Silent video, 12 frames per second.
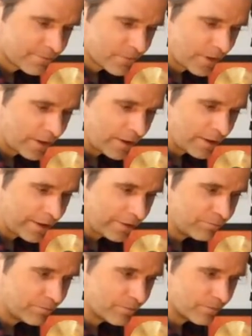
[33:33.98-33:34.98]
uh, it
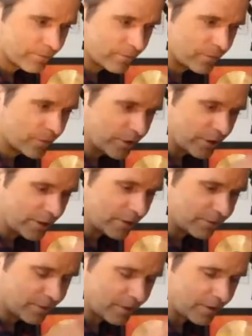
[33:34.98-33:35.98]
the
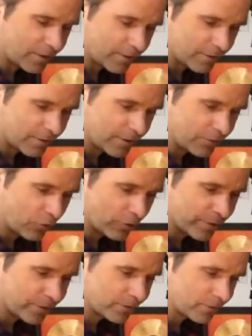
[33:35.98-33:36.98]
it uh, it
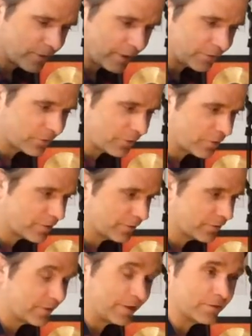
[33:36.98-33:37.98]
orbits a star called
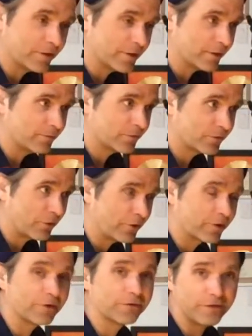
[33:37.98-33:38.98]
Cent uh, star
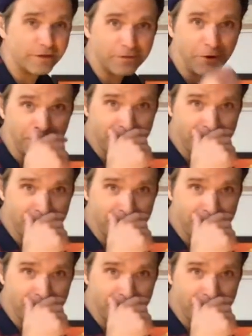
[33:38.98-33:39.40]
called Centauri.